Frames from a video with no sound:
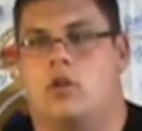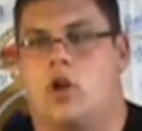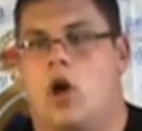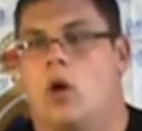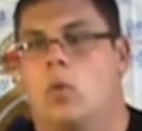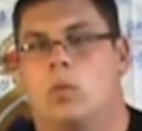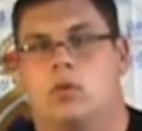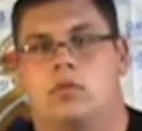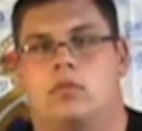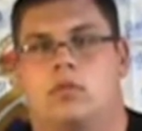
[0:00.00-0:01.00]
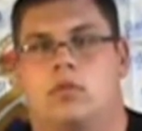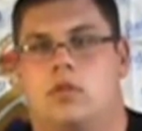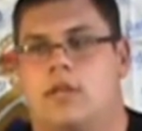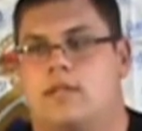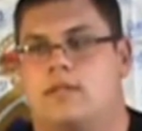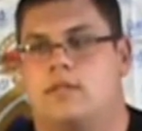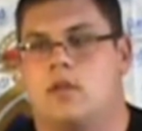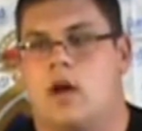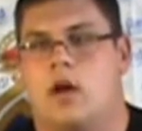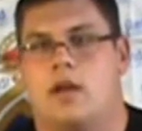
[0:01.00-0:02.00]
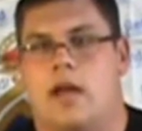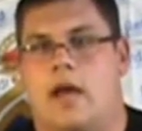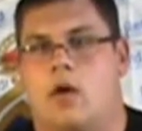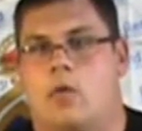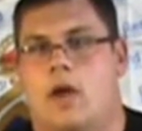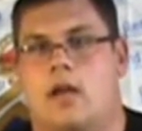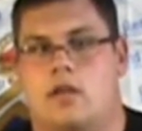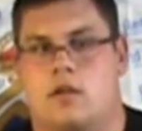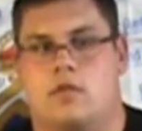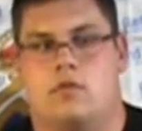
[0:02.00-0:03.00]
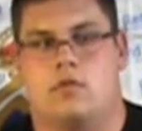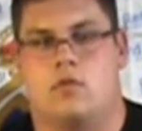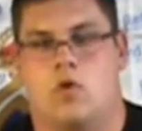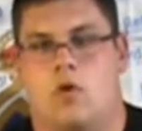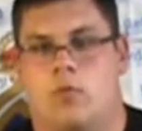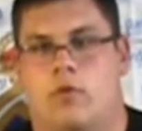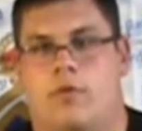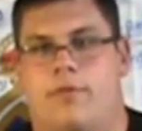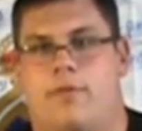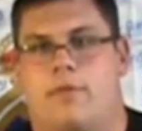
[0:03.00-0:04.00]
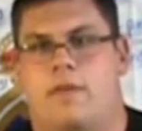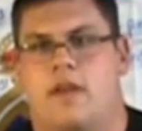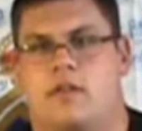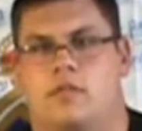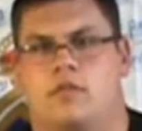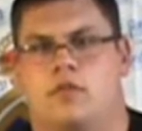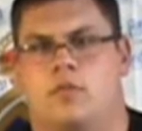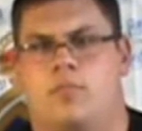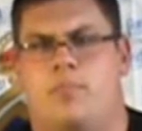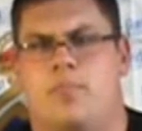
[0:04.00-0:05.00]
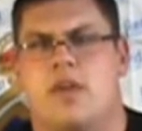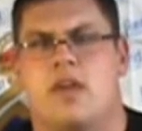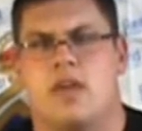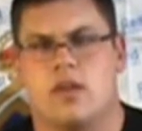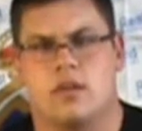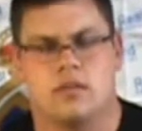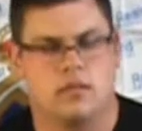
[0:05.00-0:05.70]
No, that's not how any normal thing should be.